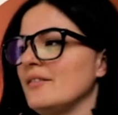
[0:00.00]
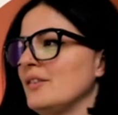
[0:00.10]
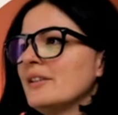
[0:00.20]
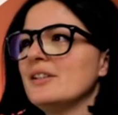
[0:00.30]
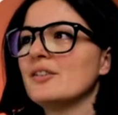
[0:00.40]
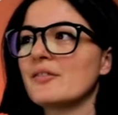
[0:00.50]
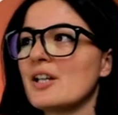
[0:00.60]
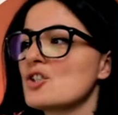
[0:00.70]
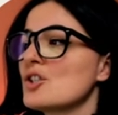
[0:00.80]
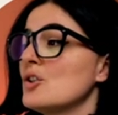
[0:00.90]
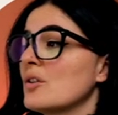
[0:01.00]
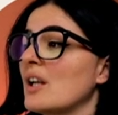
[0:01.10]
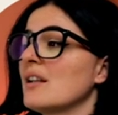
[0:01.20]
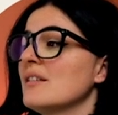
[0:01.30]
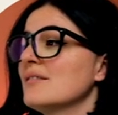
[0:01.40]
If you're in a rush, you
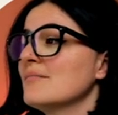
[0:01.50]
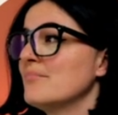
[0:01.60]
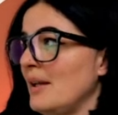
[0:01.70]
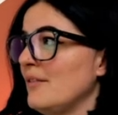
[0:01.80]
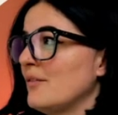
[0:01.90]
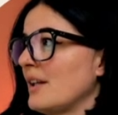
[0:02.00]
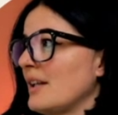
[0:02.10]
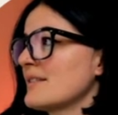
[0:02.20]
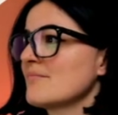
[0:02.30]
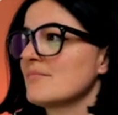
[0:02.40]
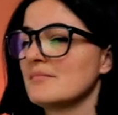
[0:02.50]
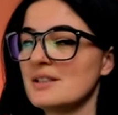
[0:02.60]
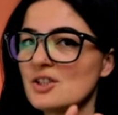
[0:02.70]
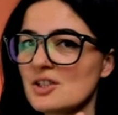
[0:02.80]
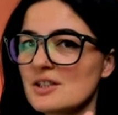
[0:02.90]
can pay for this.
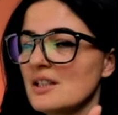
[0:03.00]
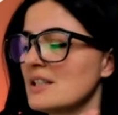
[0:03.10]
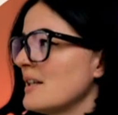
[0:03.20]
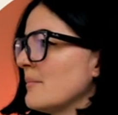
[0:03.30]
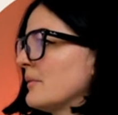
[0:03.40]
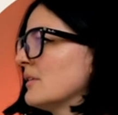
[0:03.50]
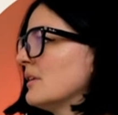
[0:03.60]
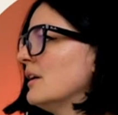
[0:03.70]
This is just an example.